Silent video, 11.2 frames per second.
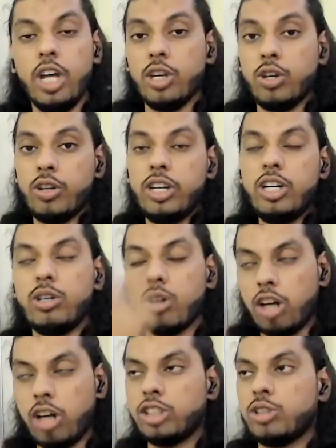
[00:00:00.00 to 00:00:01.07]
You need
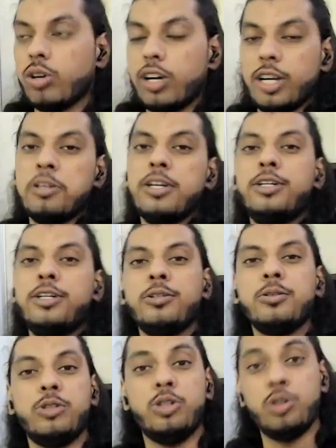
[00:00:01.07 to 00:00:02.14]
not just know, you need
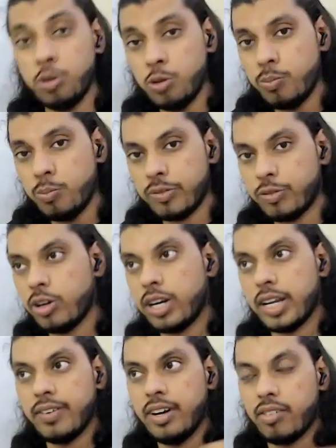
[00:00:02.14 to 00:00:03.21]
to do before
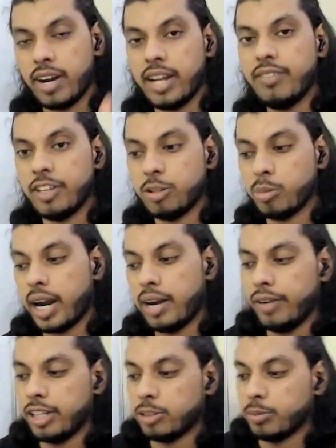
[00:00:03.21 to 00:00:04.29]
even running Facebook
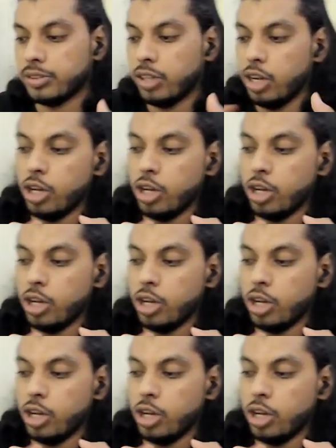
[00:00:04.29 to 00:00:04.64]
advertisements.